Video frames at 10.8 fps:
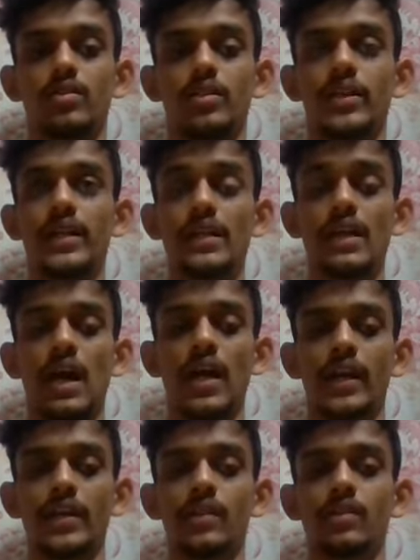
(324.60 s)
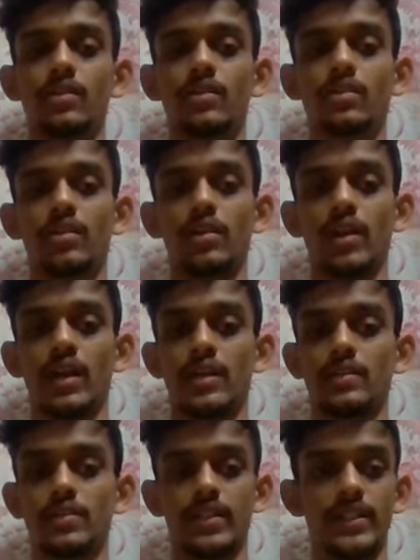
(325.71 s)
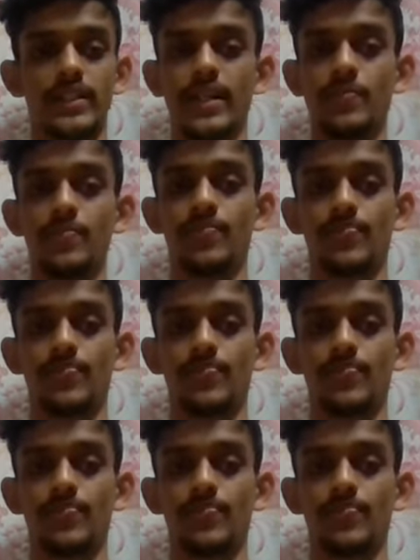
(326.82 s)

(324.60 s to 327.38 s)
int id and string name,